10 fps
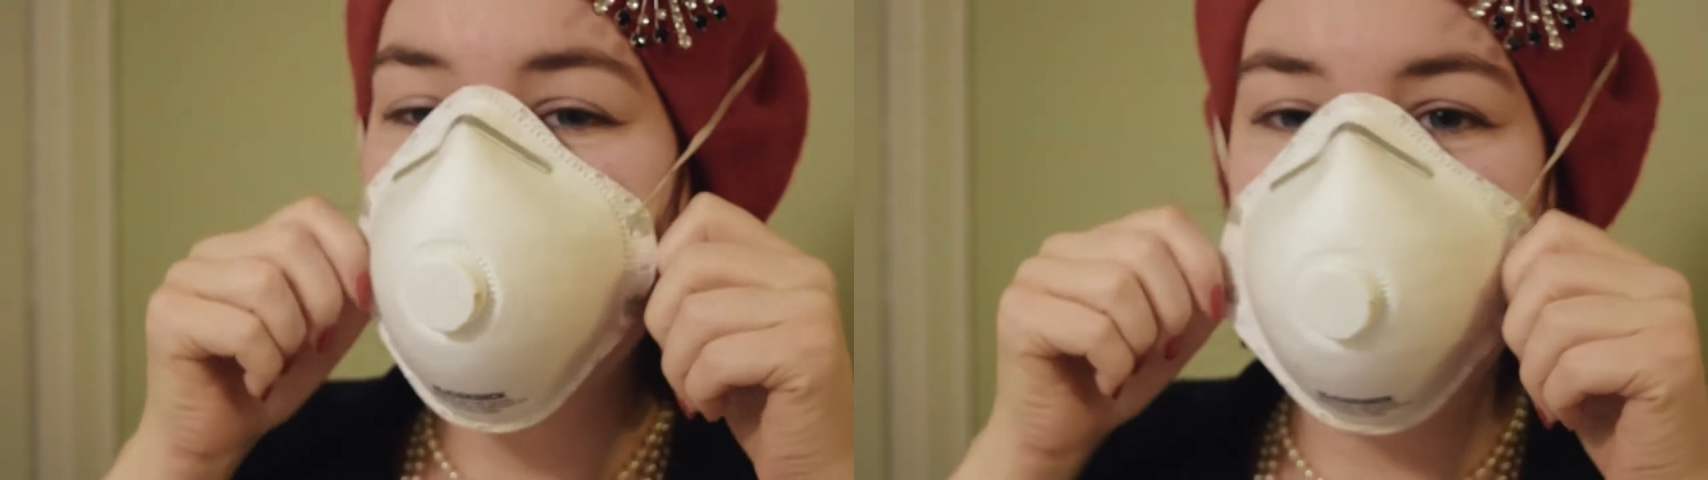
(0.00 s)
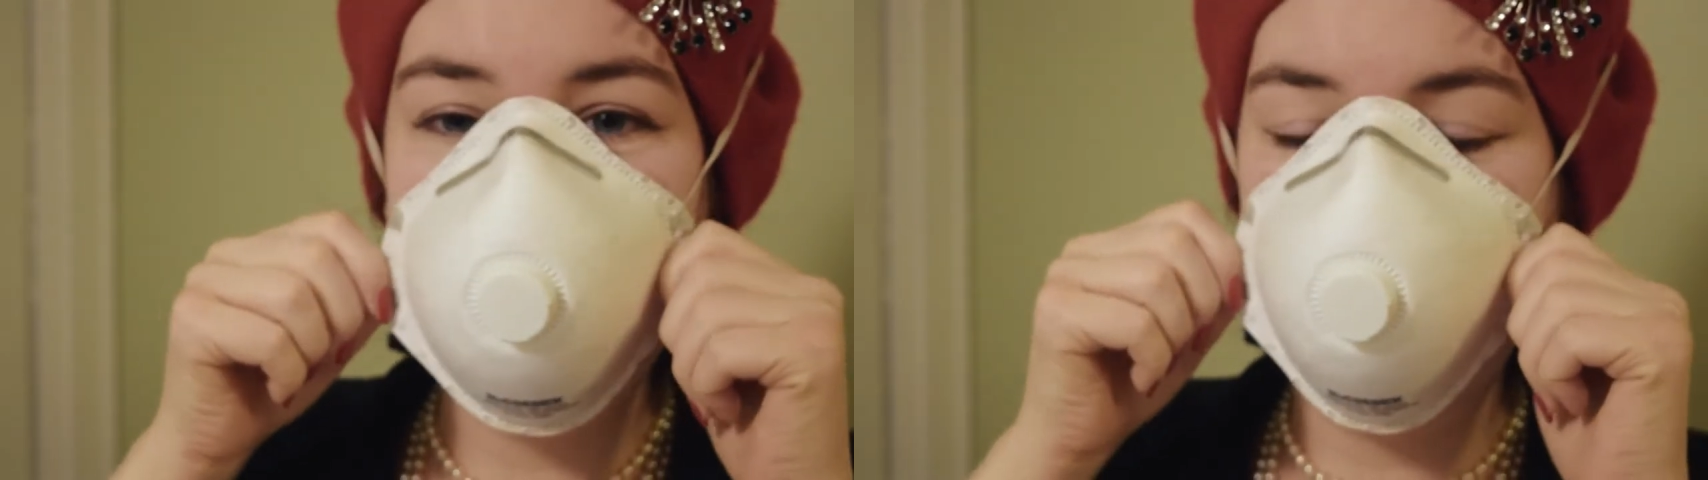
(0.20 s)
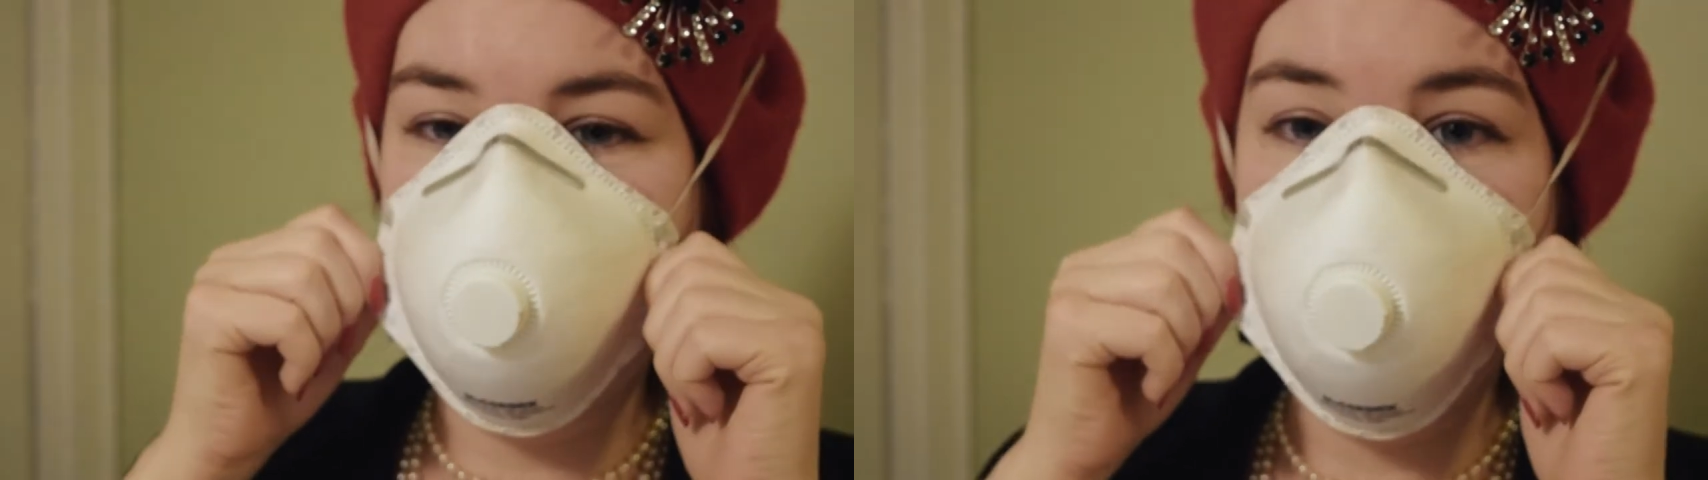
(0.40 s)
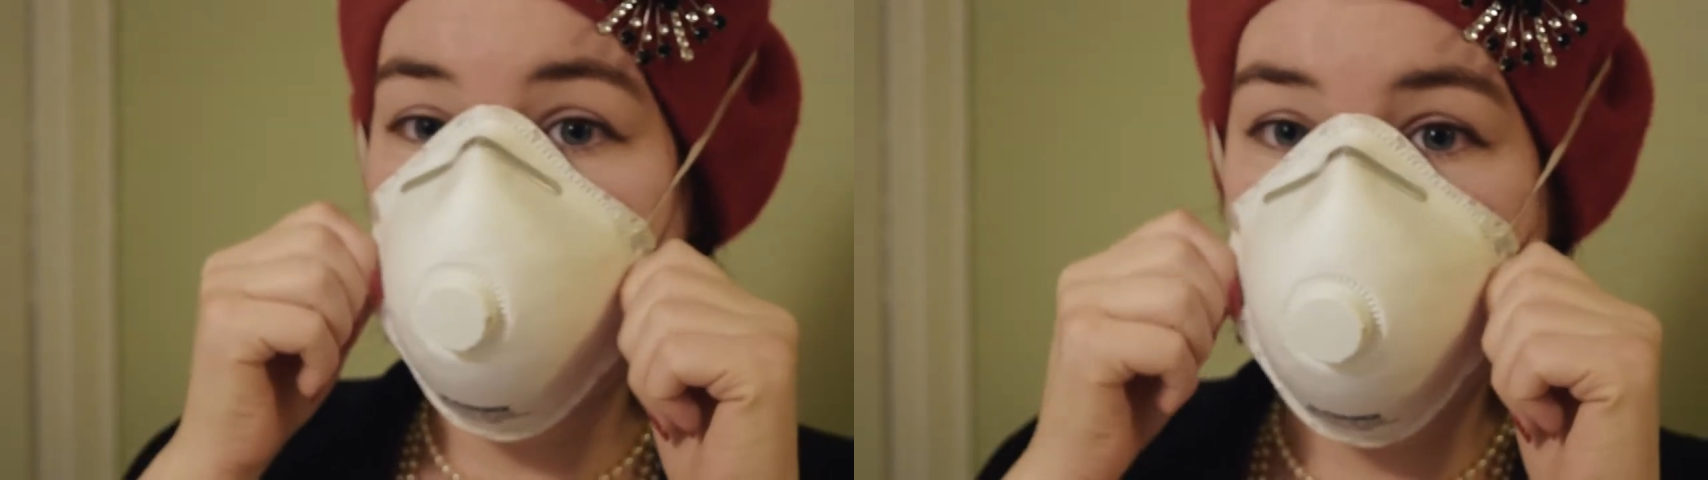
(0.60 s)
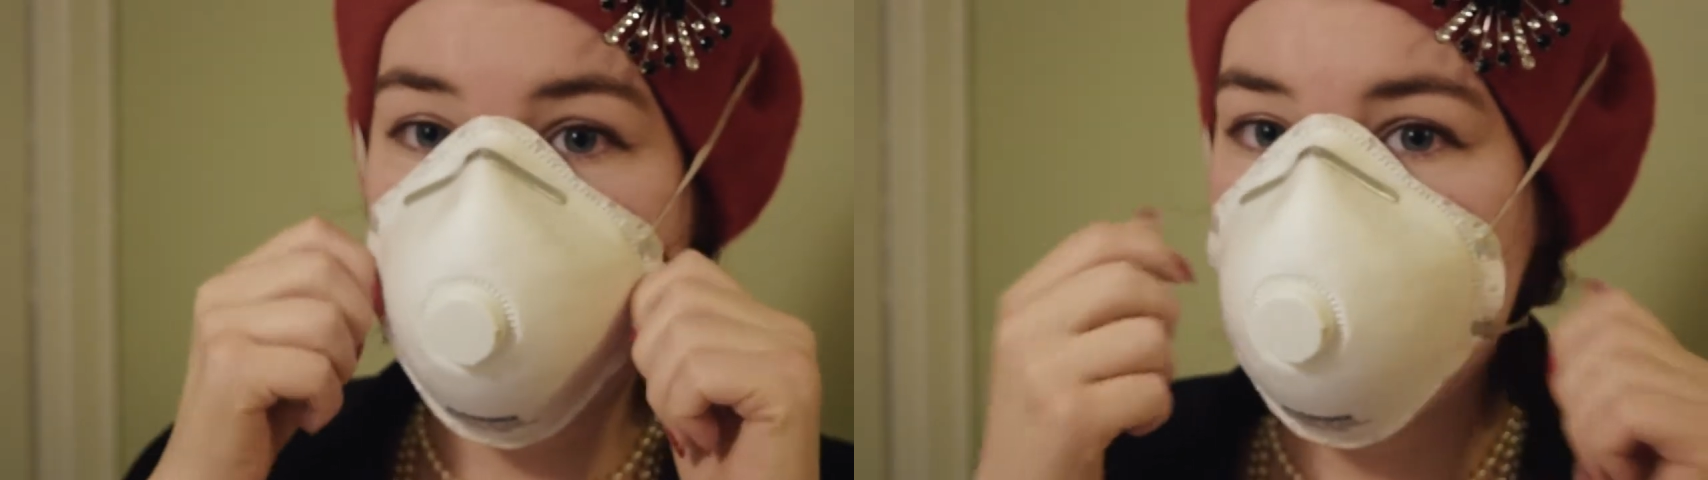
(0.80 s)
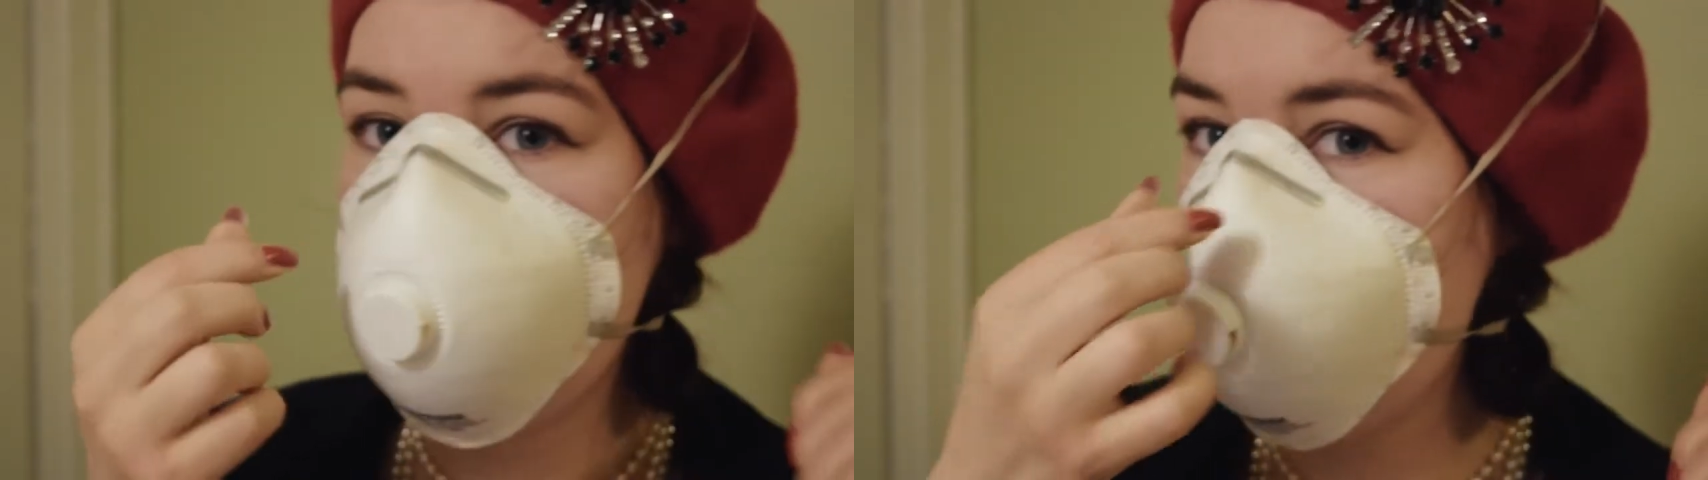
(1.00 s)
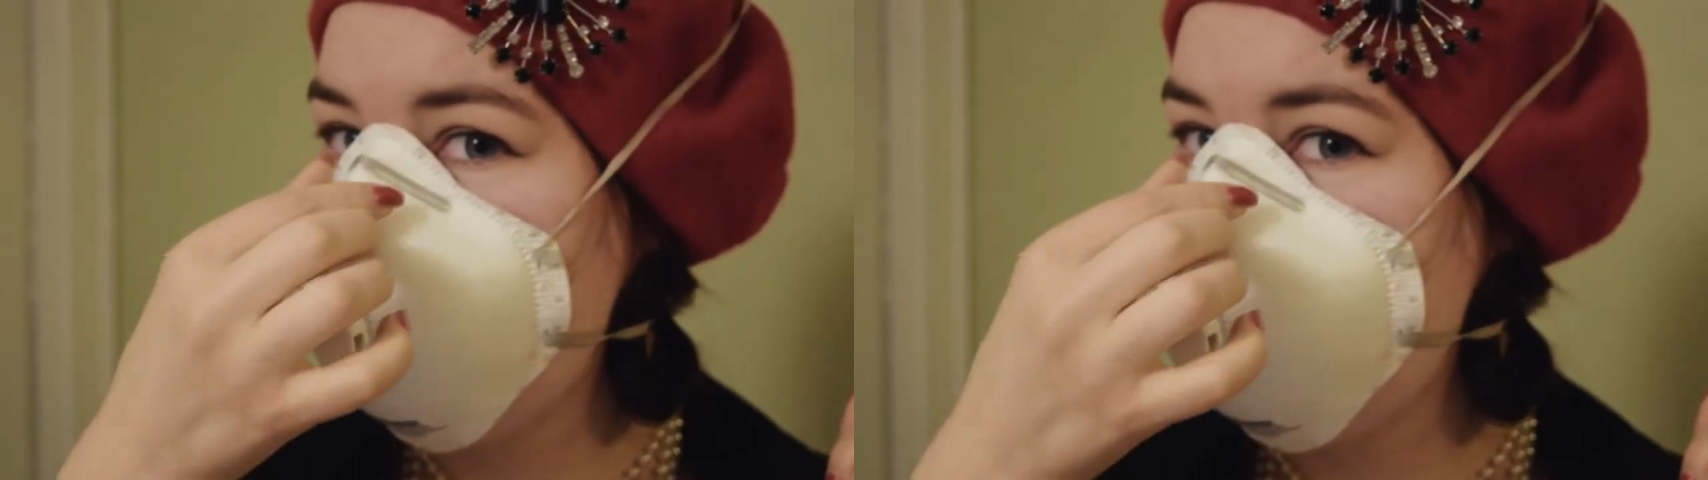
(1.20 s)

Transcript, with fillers: be sure to always